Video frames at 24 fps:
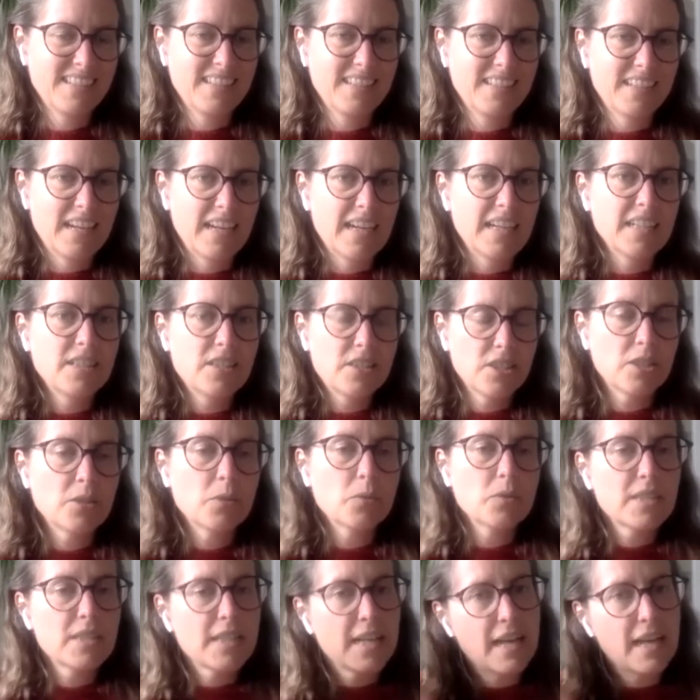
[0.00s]
I
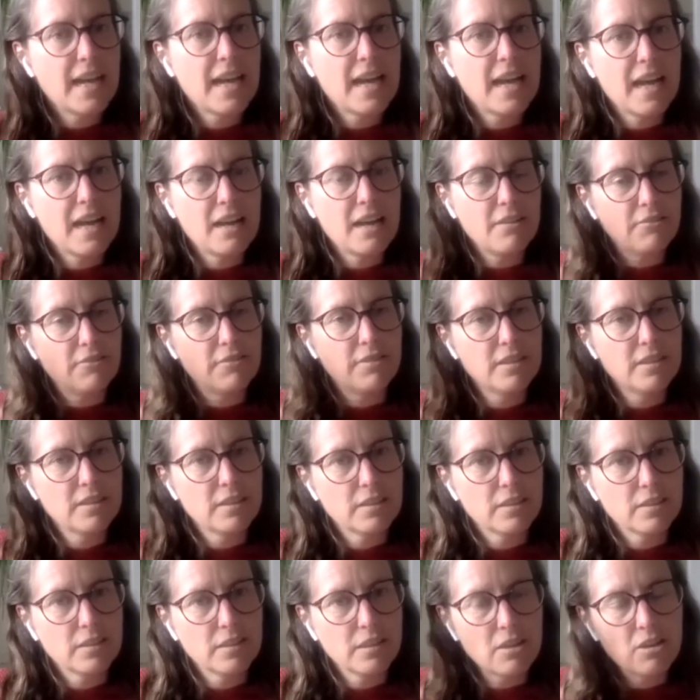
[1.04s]
don't have
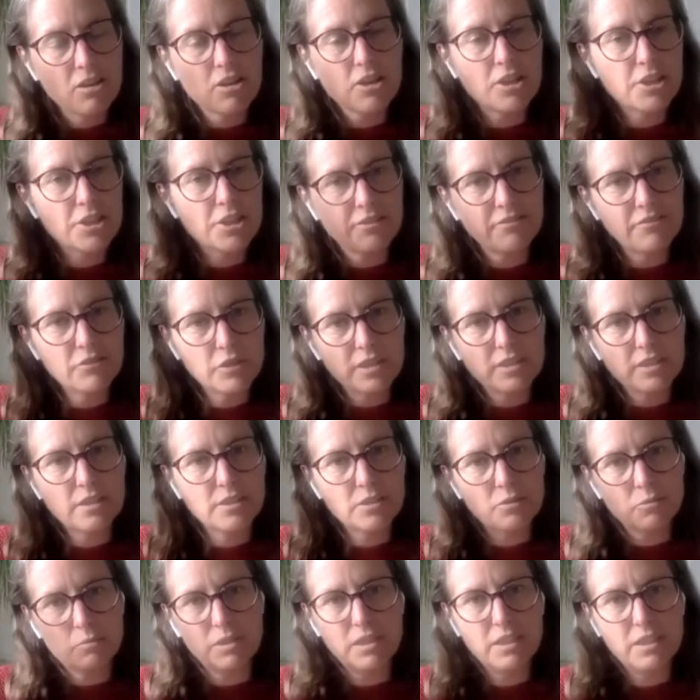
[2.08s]
the harsh
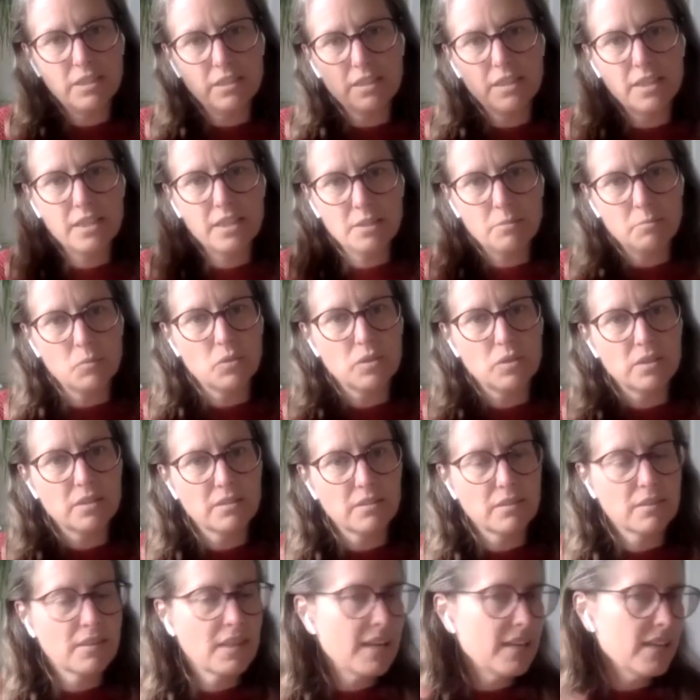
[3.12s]
voices within anymore.
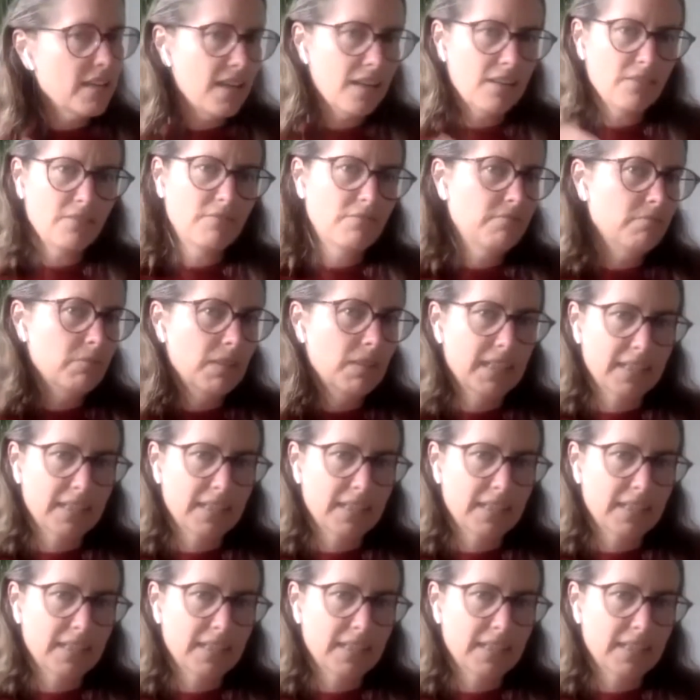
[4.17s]
They have like